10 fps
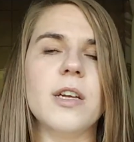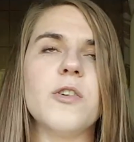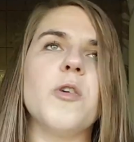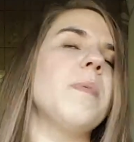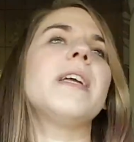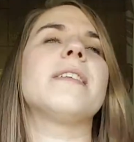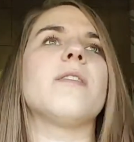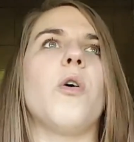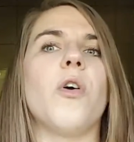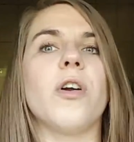Normally it's
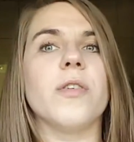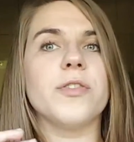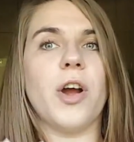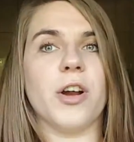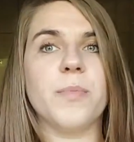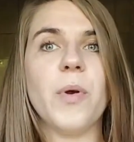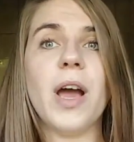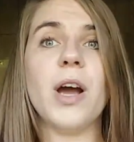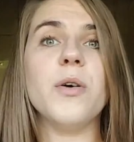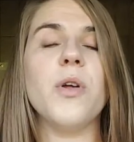or dark
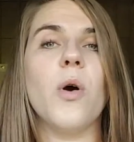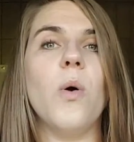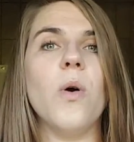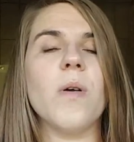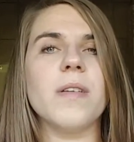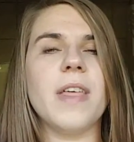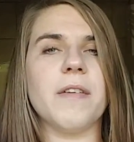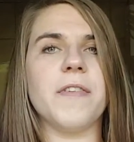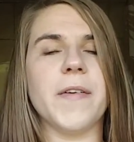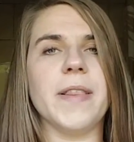brown, or
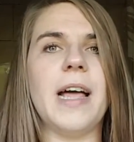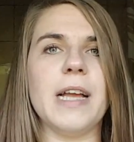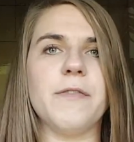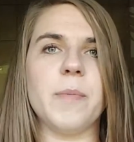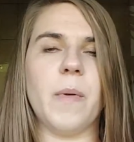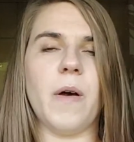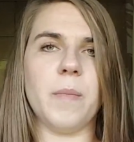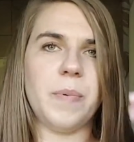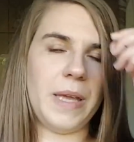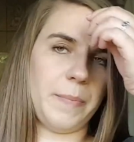they're very light for
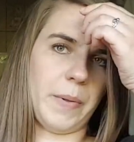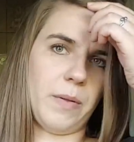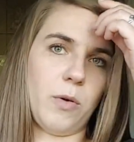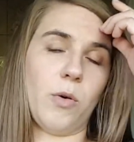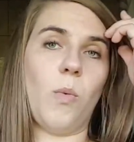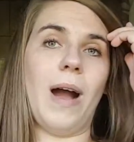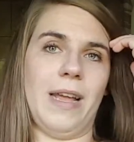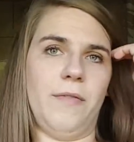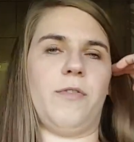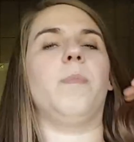blonde people, or
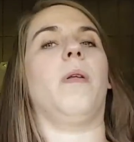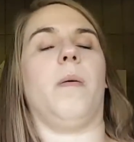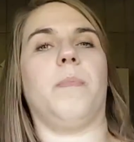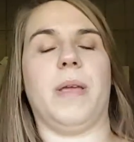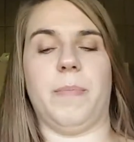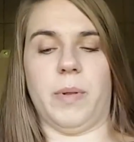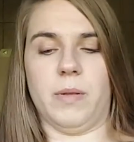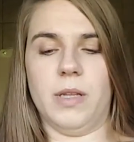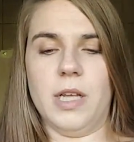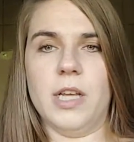white for blonde
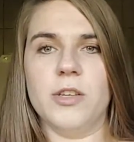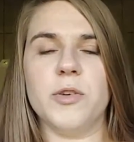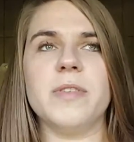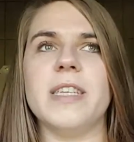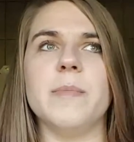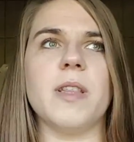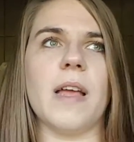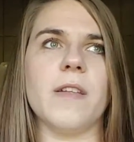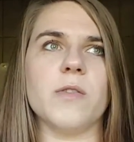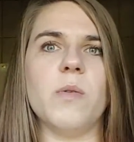people. So it seems
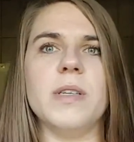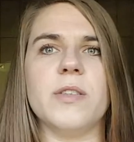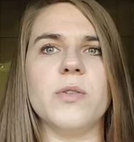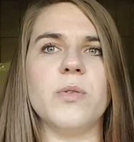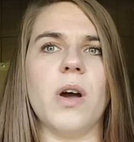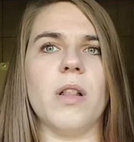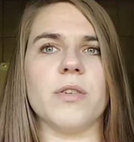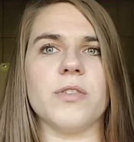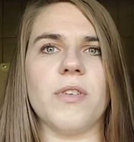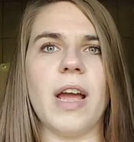like there's only two
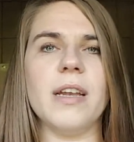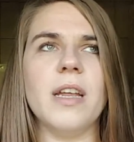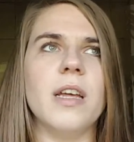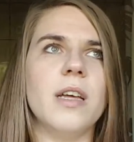colors, right?